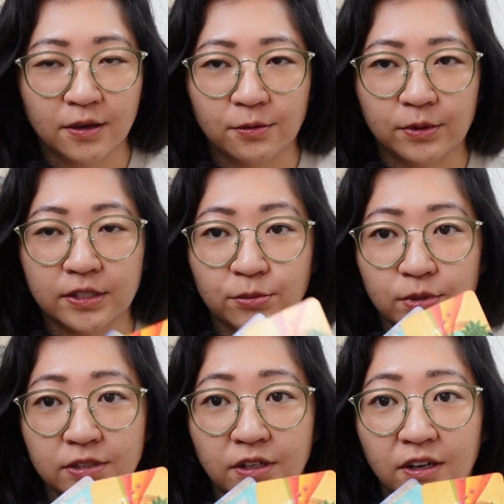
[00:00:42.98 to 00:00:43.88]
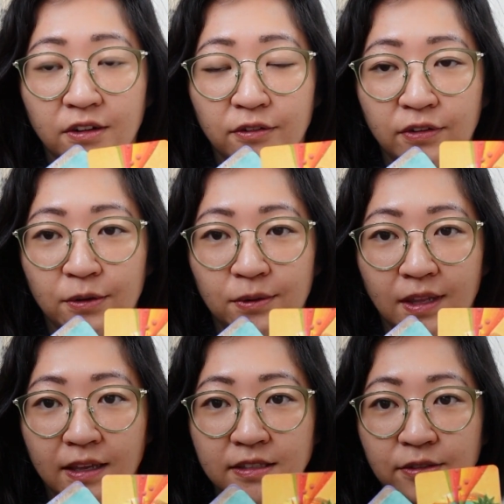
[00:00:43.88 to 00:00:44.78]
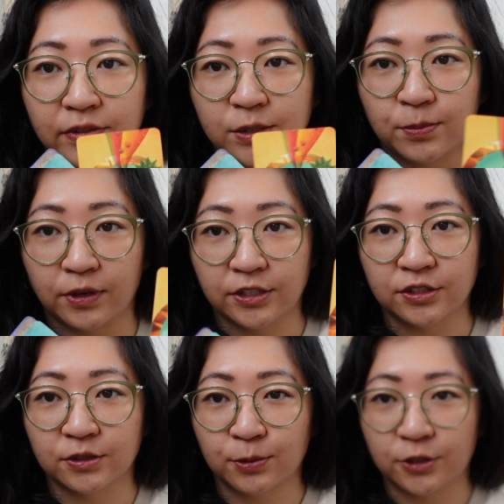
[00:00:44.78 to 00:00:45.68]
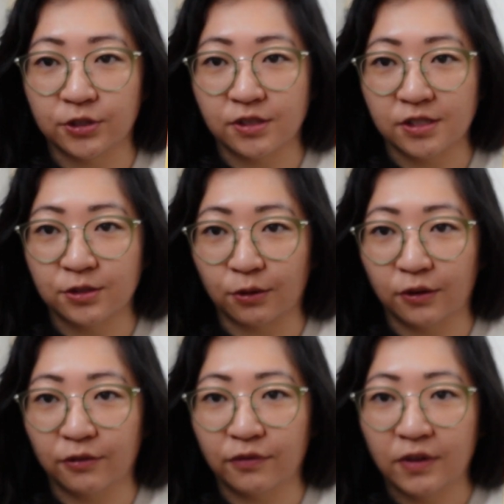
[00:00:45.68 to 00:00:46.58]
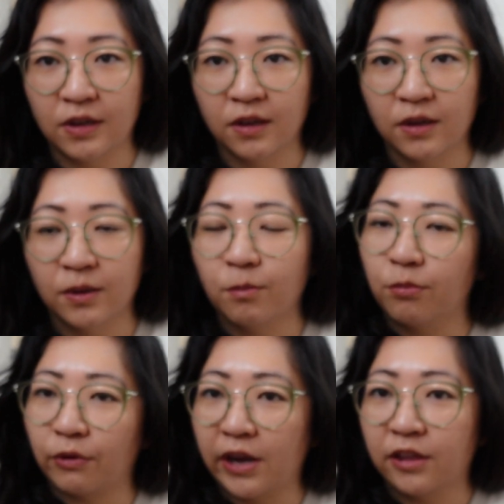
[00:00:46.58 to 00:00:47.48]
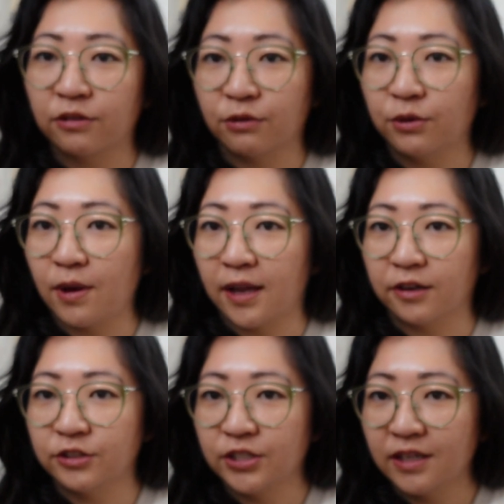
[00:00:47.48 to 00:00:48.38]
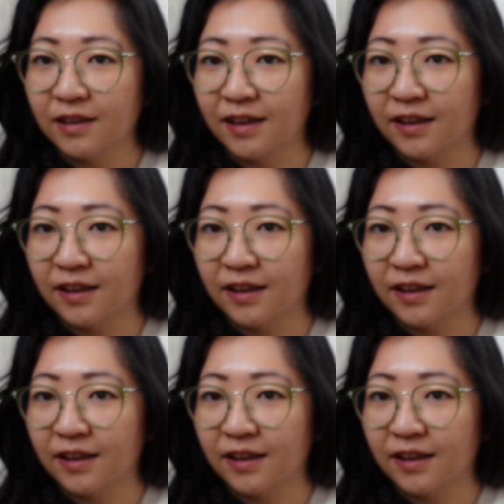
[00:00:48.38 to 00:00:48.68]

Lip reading: we're starting off here with the Ace of Inspirations, which is this sort of breakthrough energy.